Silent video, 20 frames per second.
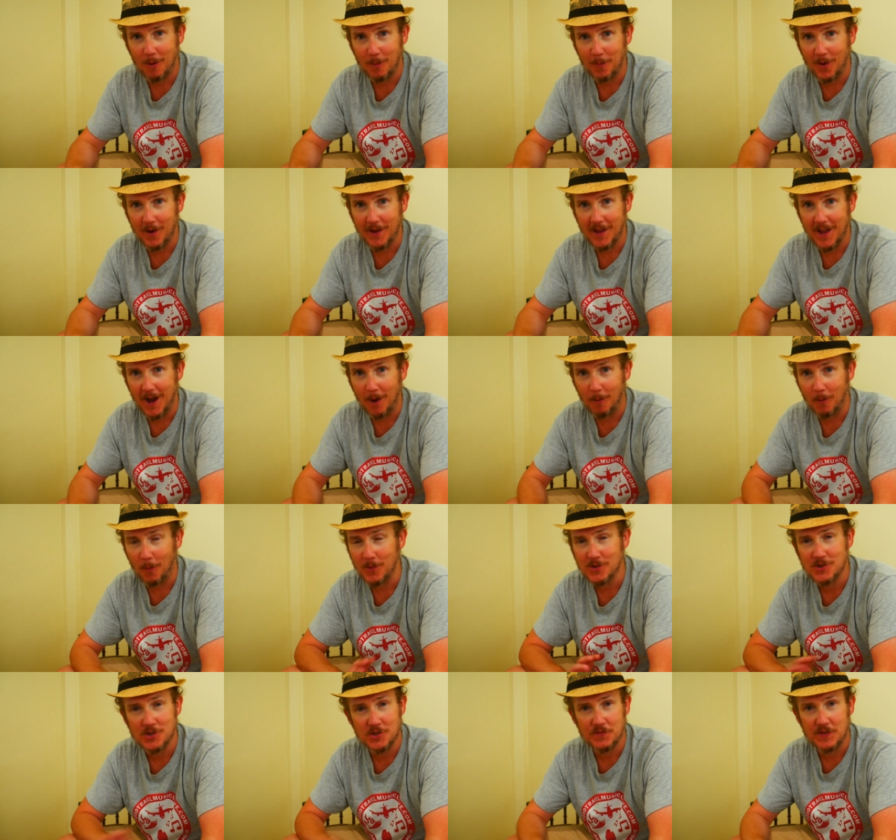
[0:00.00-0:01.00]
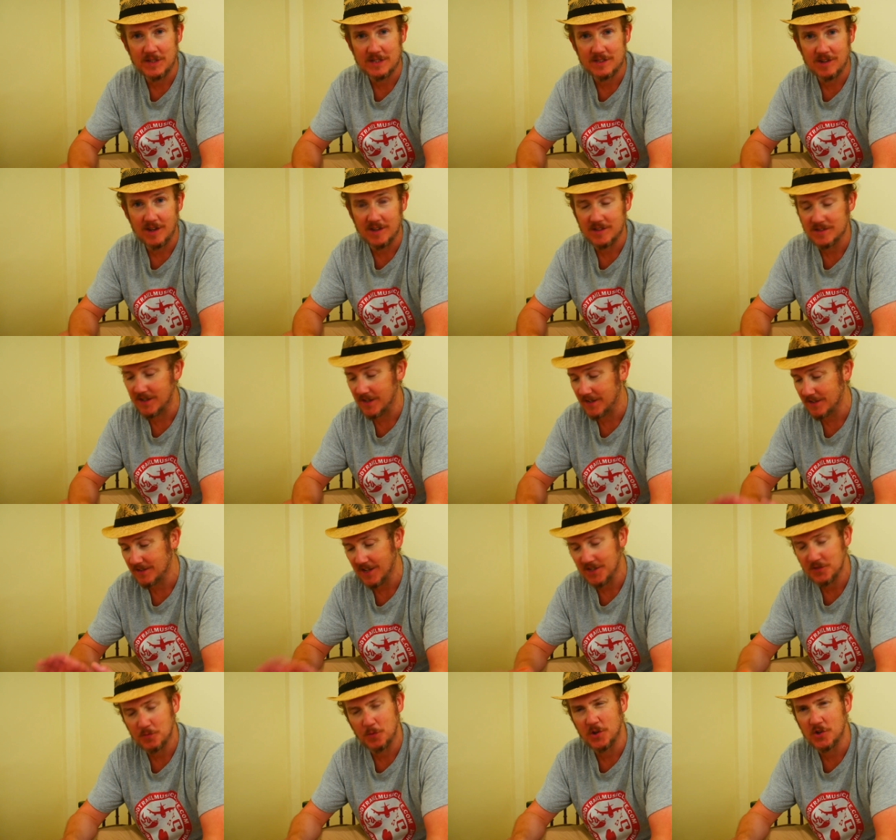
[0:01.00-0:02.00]
hour by hour, which is
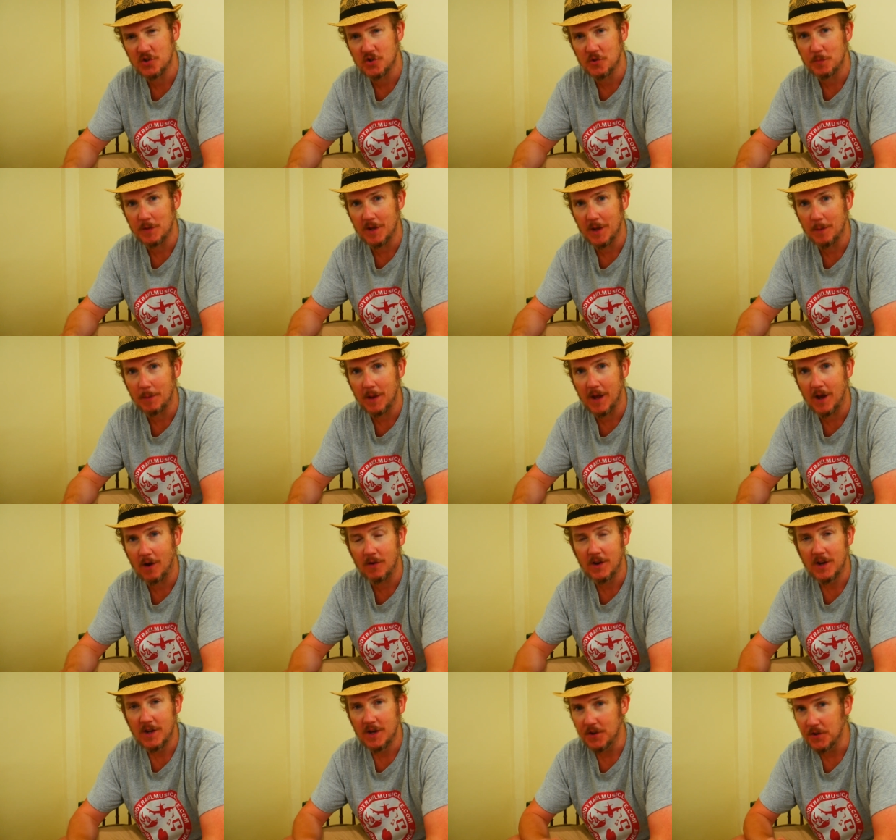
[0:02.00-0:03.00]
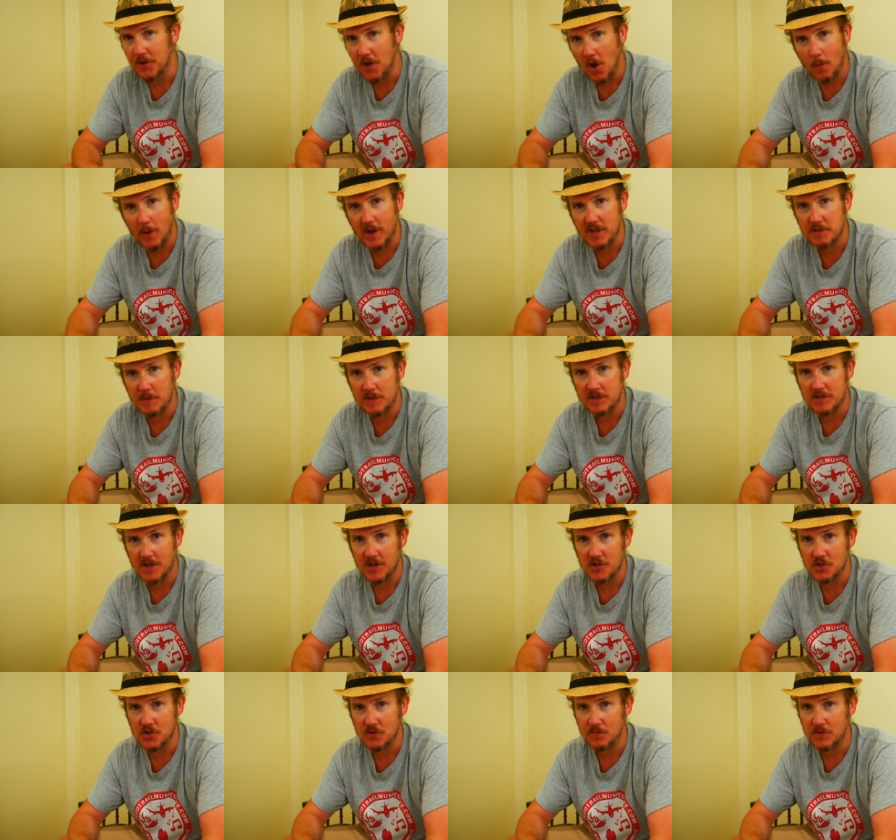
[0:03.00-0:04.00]
fantastic. That's what it should be about. No
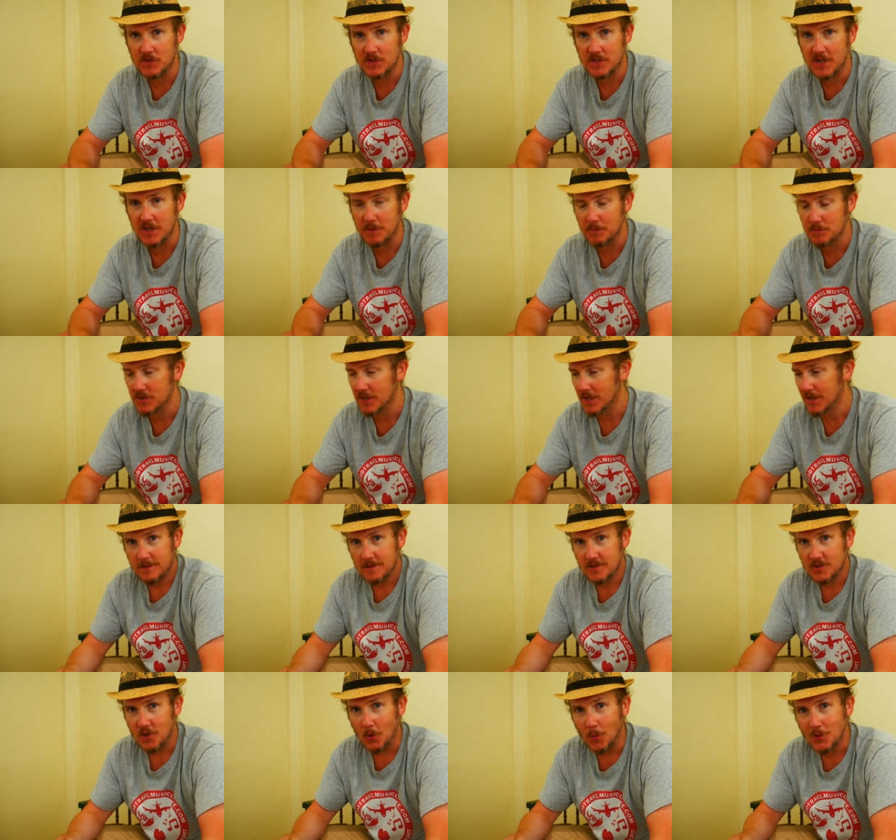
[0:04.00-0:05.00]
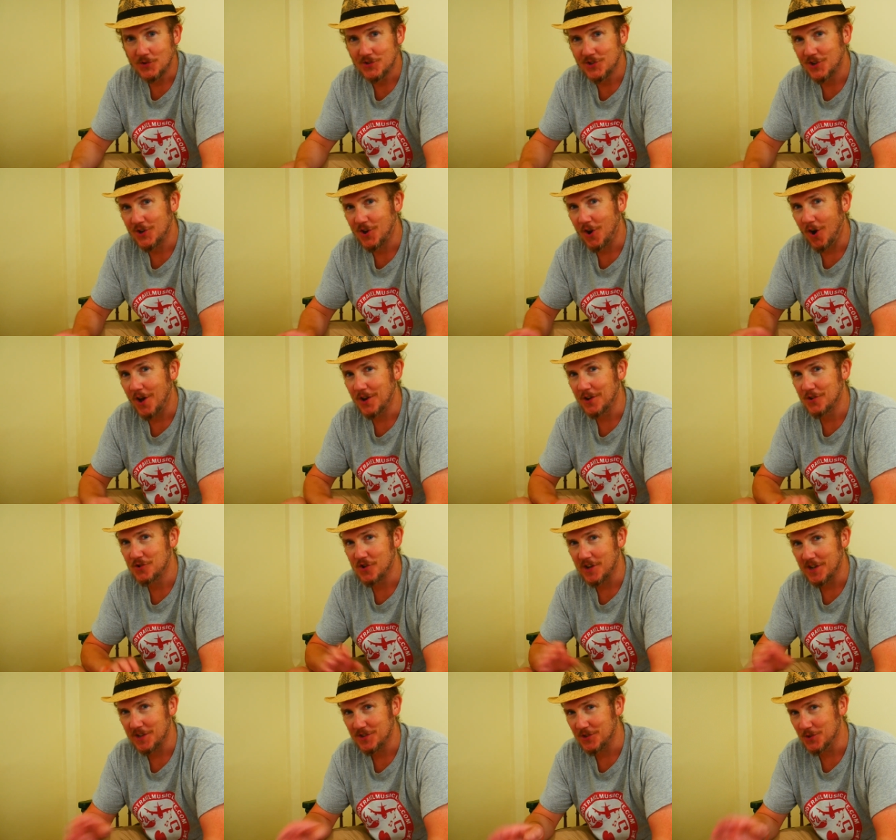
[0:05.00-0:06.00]
expectation for tips. So on to the kind of
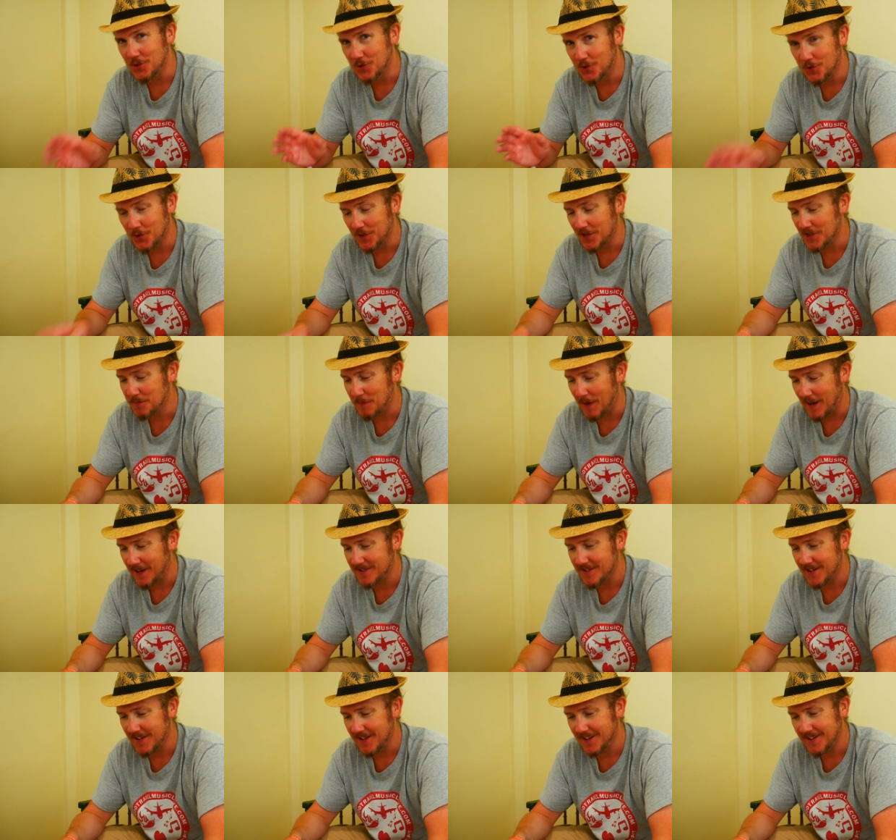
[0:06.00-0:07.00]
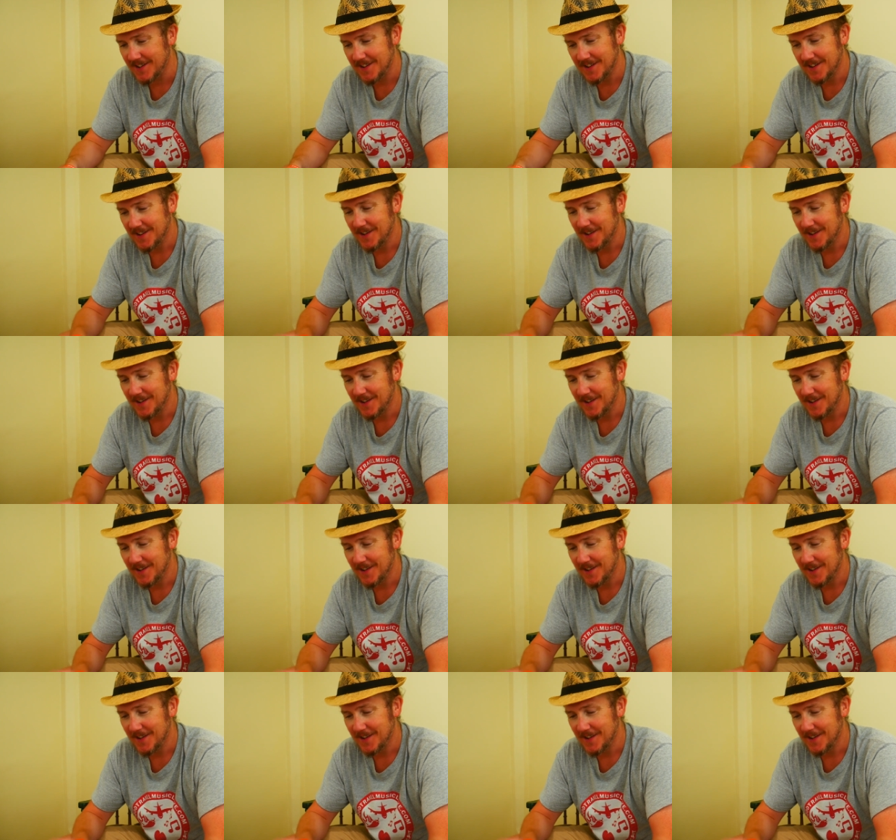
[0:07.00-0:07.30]
drinks that you could expect here.